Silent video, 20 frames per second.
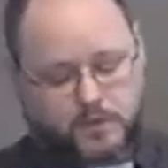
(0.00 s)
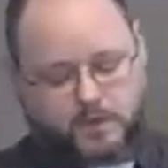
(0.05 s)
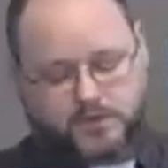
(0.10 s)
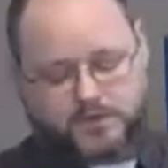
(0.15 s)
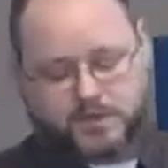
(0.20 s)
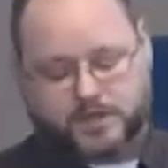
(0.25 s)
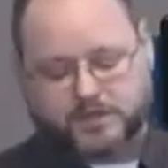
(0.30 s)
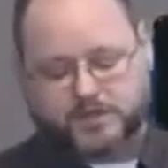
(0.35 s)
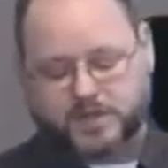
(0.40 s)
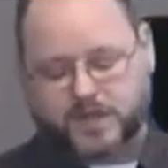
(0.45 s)

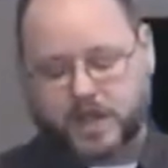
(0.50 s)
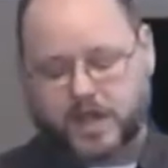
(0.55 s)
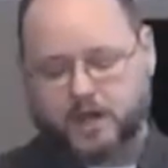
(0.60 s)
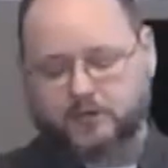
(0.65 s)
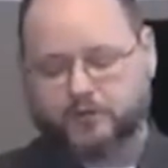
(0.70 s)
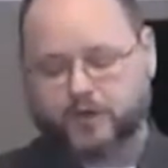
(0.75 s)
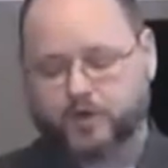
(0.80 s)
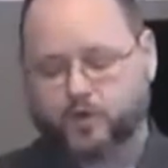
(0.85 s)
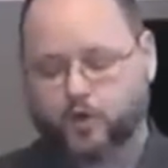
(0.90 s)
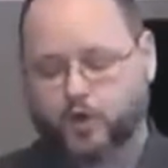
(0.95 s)
says,
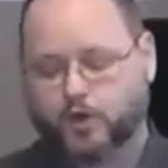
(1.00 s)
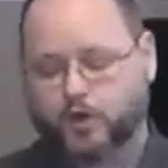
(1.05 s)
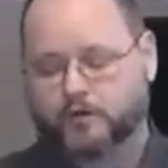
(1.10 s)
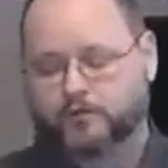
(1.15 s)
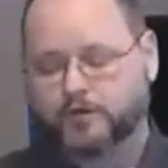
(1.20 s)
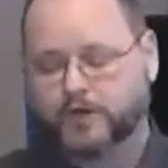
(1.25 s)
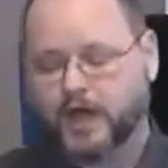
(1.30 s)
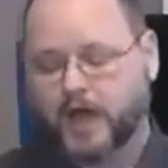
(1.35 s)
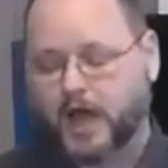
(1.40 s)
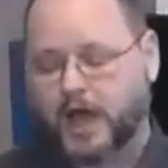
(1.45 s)
Every word
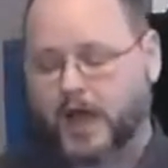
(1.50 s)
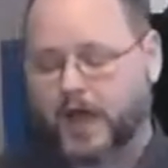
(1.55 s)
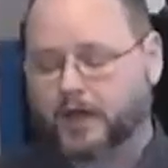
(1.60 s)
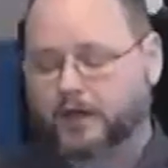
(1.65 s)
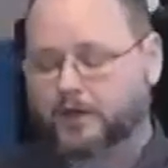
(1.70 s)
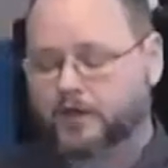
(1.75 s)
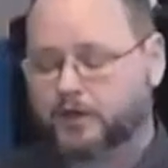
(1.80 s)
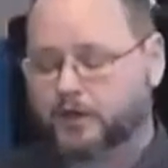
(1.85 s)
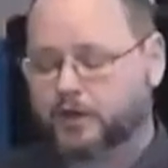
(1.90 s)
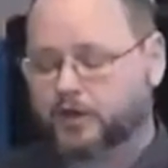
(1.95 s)
of
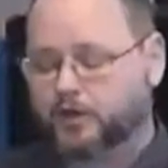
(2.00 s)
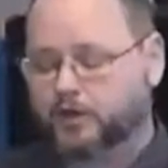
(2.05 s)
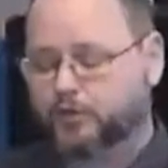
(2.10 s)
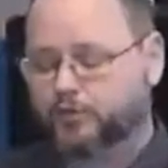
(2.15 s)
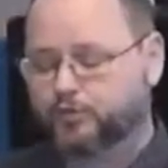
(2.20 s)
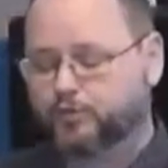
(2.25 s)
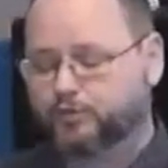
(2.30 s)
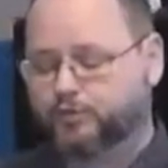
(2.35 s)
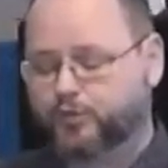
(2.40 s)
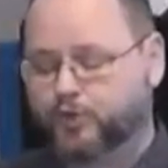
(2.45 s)
God
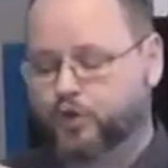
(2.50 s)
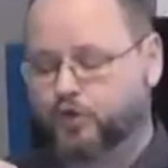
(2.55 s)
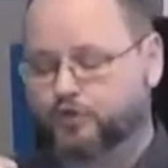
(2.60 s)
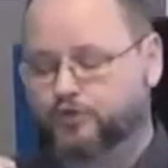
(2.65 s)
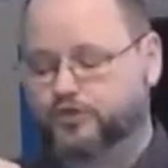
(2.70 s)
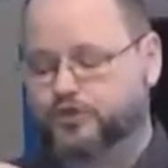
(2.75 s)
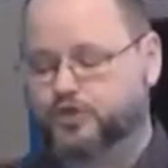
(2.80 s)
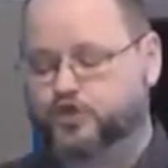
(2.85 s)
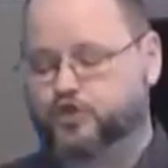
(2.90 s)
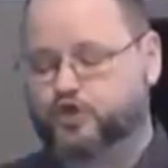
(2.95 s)

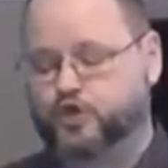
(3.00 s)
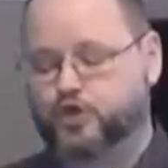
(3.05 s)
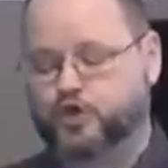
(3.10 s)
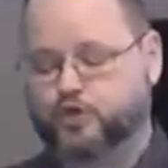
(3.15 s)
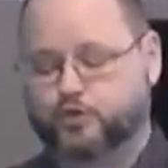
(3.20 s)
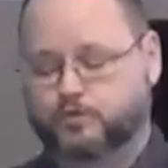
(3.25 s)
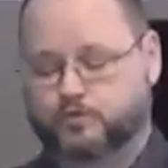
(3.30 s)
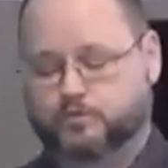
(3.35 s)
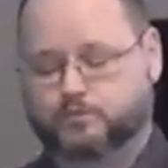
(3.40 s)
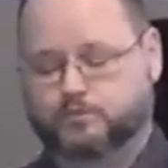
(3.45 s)
proves true.